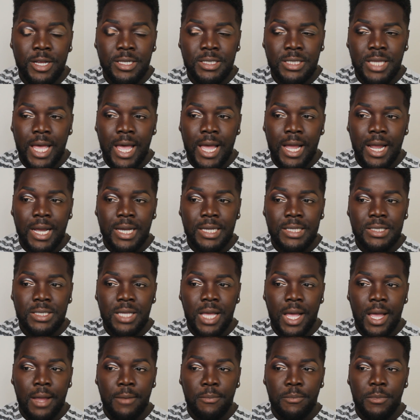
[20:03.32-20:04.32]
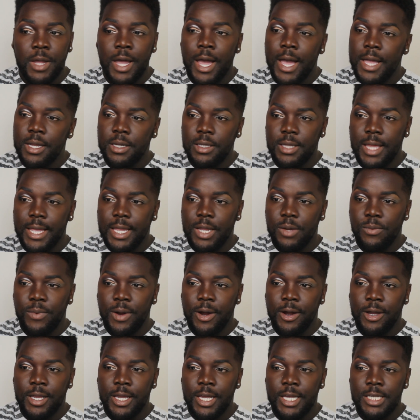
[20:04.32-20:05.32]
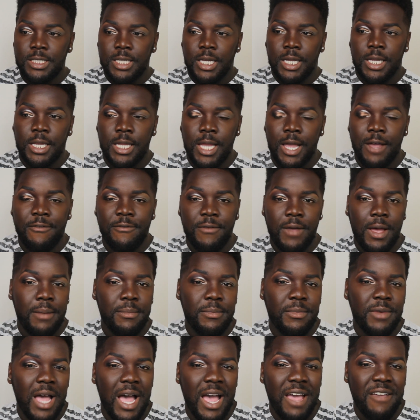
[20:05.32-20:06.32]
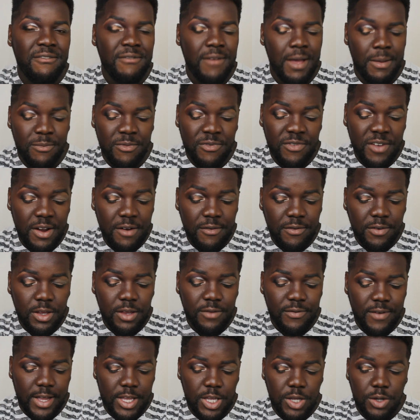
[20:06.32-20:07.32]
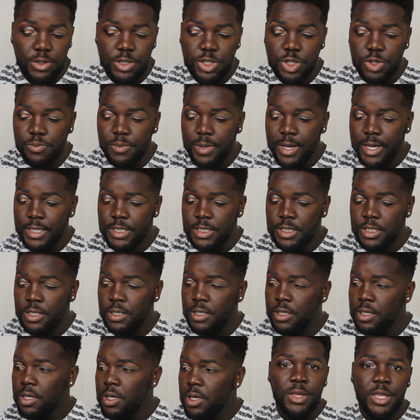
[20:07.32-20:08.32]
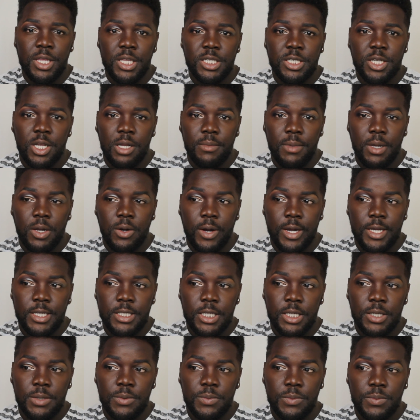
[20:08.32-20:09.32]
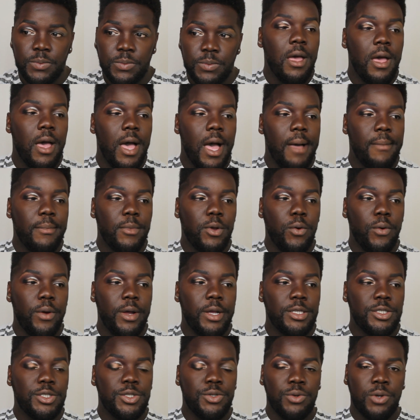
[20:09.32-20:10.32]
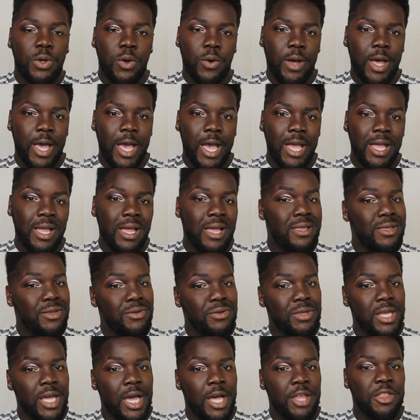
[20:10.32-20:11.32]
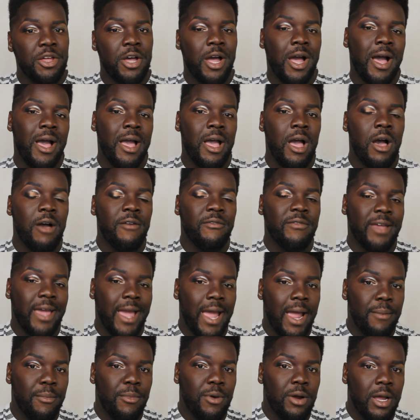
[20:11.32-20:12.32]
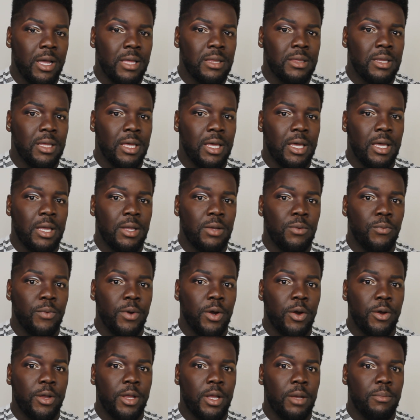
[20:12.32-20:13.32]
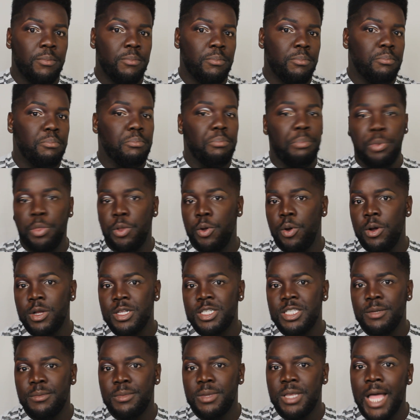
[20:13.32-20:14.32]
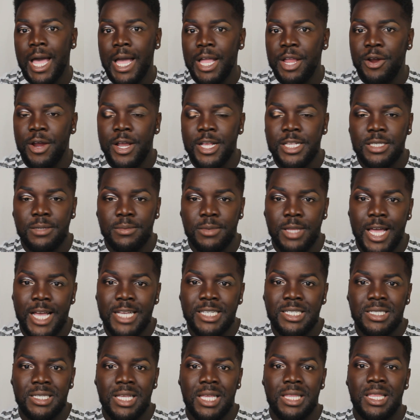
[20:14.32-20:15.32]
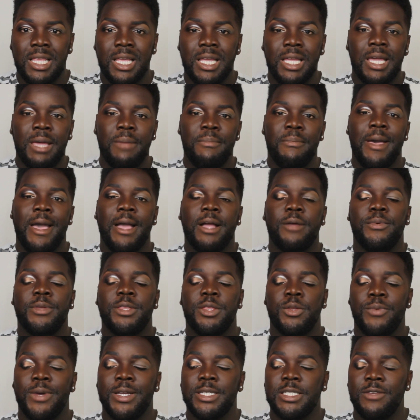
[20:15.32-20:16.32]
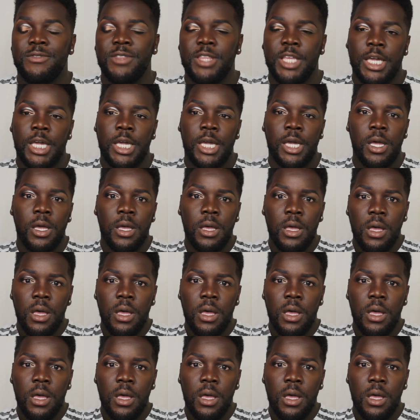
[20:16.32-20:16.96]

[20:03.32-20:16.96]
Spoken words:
it's at because I'm kind of liking where it is, and I'm fearful if I do too much then it's going to be crazy. I'm going to go ahead and do the other eye off camera, and then we're going to throw on some liner and some lashes and then get back with the rest of the